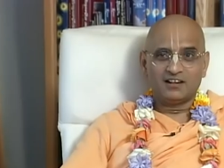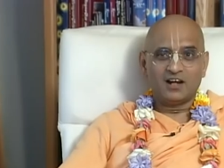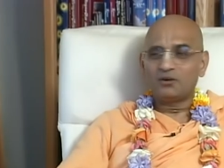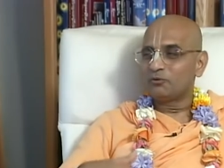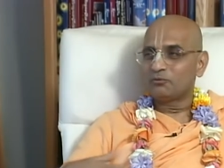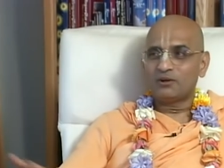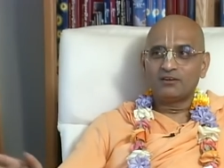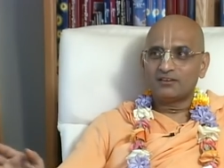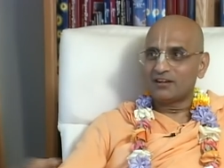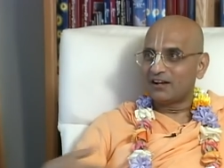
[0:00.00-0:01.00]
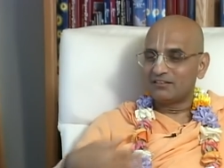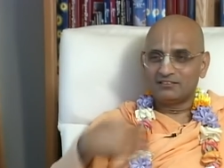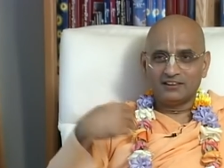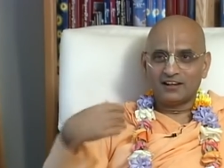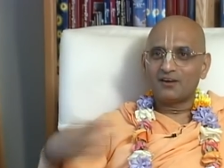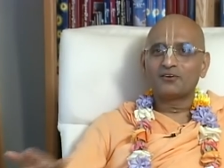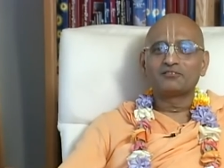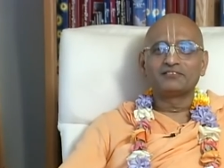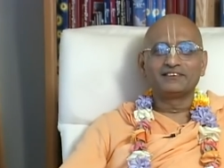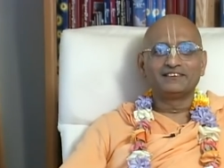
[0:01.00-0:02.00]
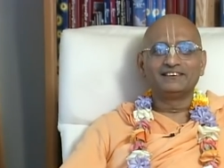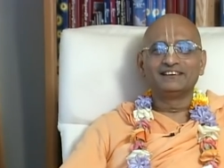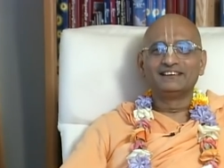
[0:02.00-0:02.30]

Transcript: I don't want it, I'd get out of here.